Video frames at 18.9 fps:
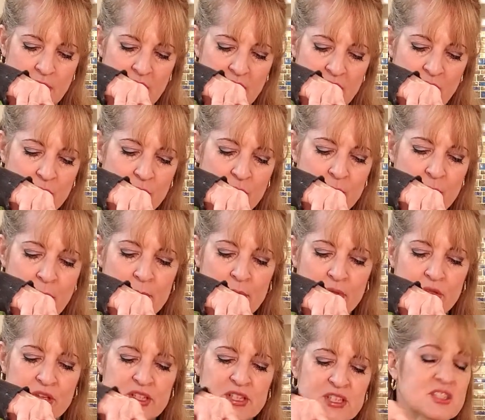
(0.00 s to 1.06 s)
And remember,
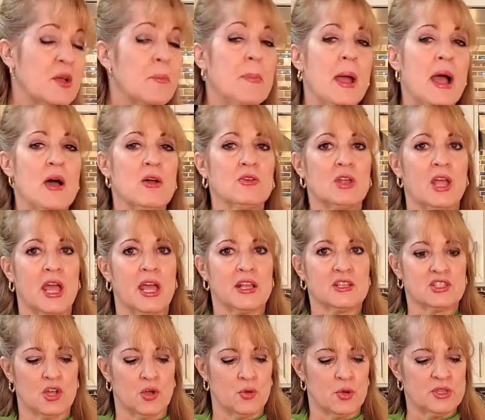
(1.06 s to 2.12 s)
this is a pound cake,
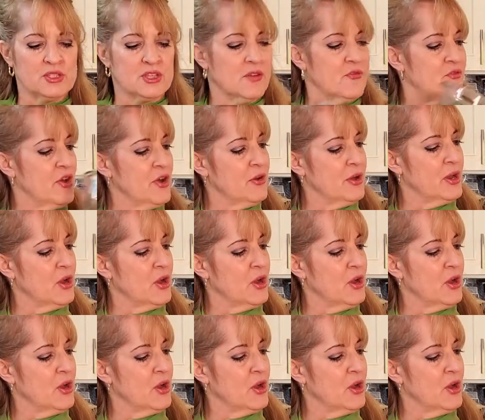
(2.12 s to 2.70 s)
so it's a very